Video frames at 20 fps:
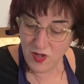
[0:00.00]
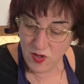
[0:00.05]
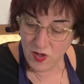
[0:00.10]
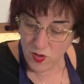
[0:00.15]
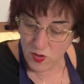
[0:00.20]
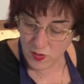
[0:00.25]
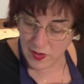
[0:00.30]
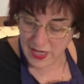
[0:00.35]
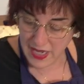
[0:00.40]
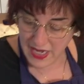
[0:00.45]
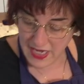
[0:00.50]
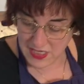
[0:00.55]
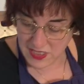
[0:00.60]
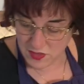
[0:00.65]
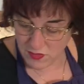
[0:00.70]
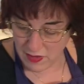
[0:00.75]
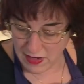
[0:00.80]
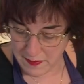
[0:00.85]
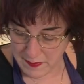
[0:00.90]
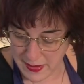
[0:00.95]
Okay,
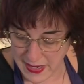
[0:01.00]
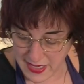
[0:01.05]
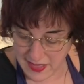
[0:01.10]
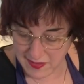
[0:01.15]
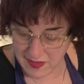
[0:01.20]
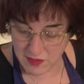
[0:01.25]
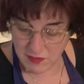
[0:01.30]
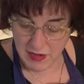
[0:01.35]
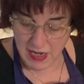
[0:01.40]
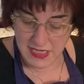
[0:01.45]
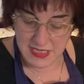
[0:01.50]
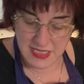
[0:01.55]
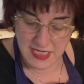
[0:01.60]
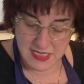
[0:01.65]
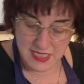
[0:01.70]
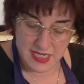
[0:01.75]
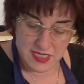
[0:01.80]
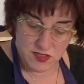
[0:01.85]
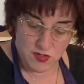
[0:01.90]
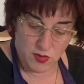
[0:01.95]
so I baked the crust as
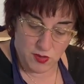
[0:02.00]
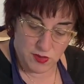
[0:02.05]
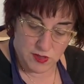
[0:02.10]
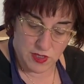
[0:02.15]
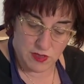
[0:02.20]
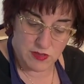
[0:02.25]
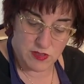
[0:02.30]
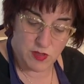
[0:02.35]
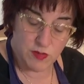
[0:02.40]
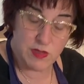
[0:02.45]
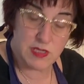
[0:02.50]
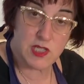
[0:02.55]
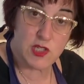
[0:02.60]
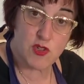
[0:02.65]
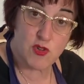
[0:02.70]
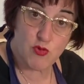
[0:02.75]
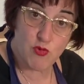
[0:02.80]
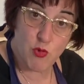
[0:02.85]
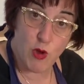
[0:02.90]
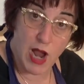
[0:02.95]
I told you, so it's
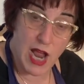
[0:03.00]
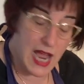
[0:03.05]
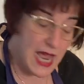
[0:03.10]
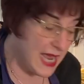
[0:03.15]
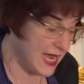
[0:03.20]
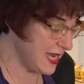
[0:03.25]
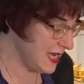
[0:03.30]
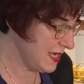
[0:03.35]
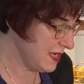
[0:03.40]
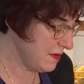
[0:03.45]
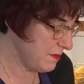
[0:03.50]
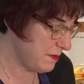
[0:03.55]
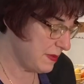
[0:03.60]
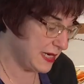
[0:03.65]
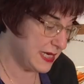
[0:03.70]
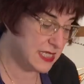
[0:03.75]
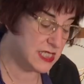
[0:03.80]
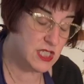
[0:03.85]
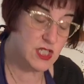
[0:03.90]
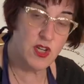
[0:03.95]
dry, but
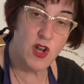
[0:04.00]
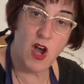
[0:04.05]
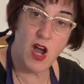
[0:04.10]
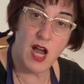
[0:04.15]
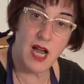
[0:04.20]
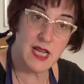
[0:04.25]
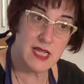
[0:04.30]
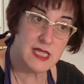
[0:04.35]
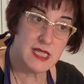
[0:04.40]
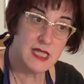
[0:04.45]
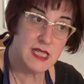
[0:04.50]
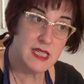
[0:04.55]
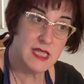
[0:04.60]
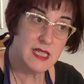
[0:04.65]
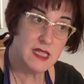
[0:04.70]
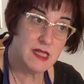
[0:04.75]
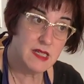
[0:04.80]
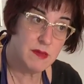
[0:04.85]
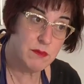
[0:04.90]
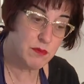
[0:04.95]
it's not
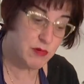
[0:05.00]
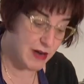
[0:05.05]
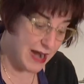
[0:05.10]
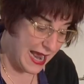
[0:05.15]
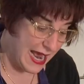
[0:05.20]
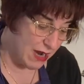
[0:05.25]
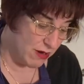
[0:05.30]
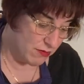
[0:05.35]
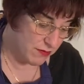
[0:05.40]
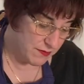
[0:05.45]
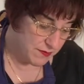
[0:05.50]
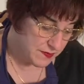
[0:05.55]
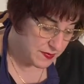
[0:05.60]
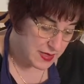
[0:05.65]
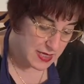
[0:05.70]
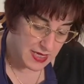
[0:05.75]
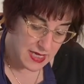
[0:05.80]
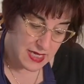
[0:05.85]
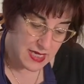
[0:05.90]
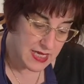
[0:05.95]
brown.
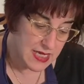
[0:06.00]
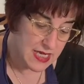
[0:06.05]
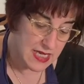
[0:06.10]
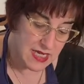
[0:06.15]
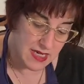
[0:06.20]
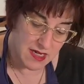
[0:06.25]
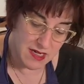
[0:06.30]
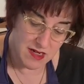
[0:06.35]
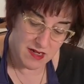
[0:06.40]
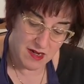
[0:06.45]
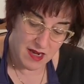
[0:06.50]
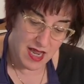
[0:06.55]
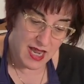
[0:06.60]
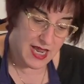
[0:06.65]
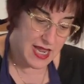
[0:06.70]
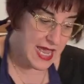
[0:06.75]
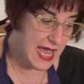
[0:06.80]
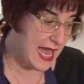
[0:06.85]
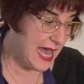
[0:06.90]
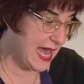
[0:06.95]
Here I
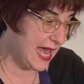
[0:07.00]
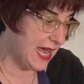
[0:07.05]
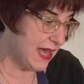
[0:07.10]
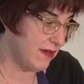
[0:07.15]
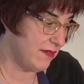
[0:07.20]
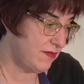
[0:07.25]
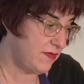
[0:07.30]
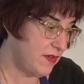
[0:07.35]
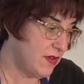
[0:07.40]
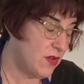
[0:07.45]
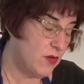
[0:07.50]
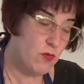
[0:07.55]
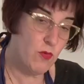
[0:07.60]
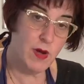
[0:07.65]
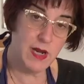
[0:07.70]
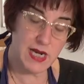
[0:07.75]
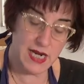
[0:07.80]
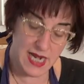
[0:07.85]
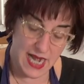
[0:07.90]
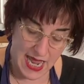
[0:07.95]
have
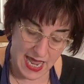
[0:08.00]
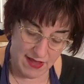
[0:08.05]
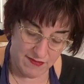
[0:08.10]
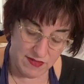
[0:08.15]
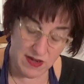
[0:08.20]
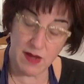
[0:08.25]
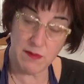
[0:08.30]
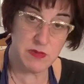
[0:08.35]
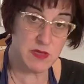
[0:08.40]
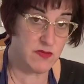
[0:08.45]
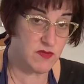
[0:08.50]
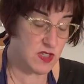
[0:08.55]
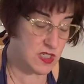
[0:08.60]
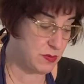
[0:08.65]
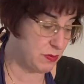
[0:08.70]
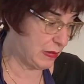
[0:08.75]
1.5 cups of just